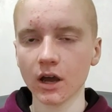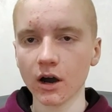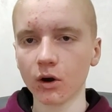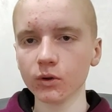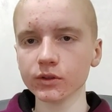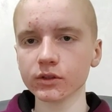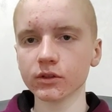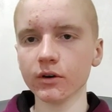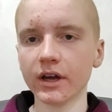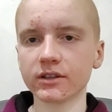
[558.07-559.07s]
Also,
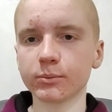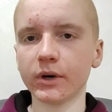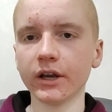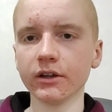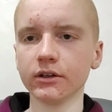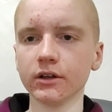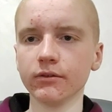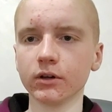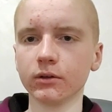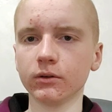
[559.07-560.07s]
as mining
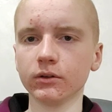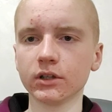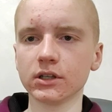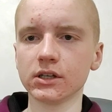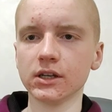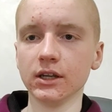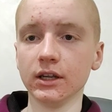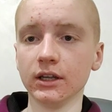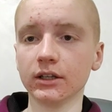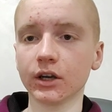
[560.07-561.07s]
difficulty
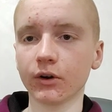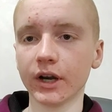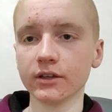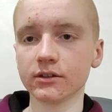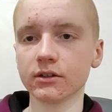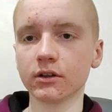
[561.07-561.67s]
increases,